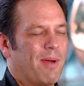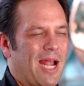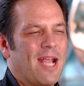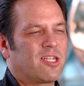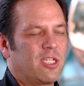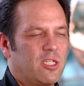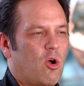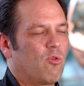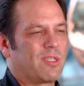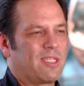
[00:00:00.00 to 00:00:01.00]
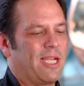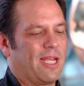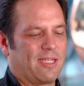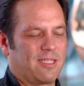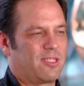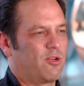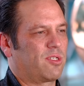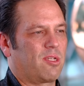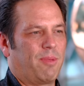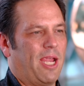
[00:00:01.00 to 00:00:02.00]
But I actually don't see it as a zero
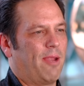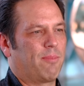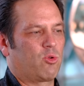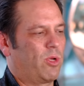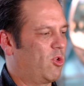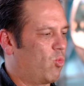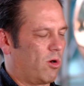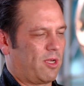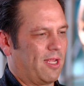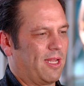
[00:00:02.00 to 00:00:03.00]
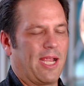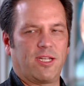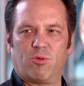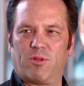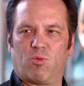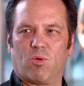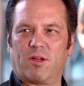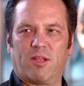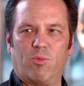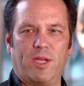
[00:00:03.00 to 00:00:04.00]
sum game between the work that they do and the work that